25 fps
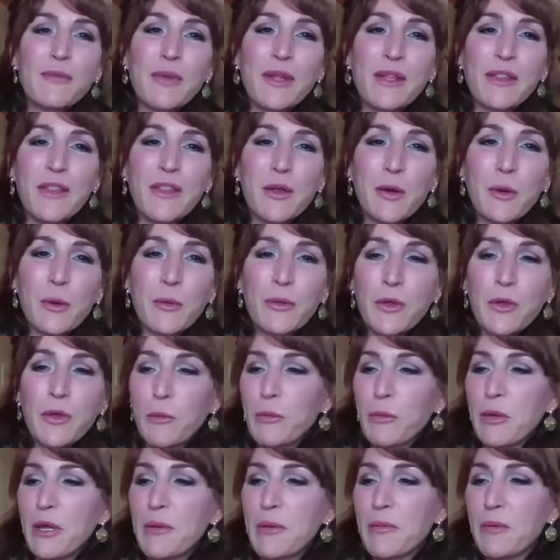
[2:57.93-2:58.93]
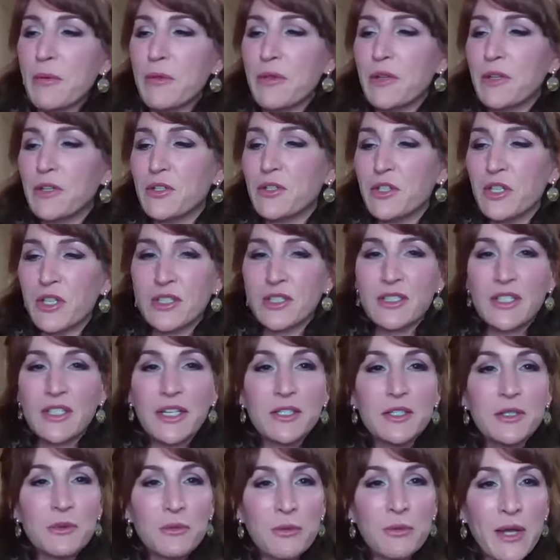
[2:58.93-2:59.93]
I mean, there there are people that just
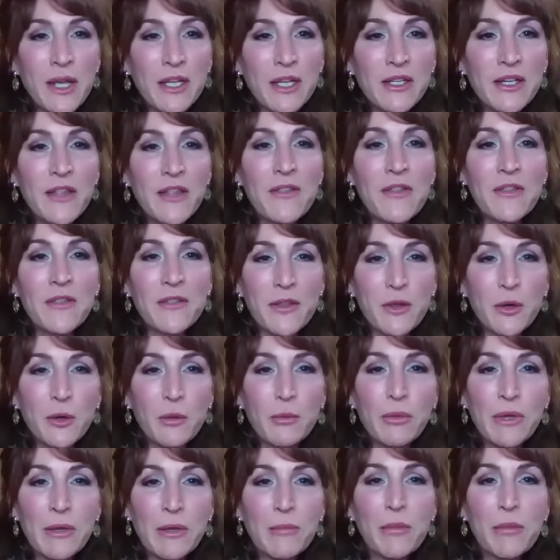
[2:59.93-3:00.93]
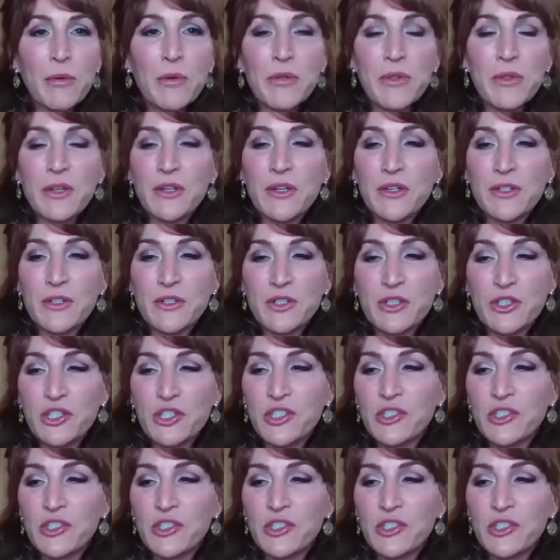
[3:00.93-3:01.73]
like to win, and there are people that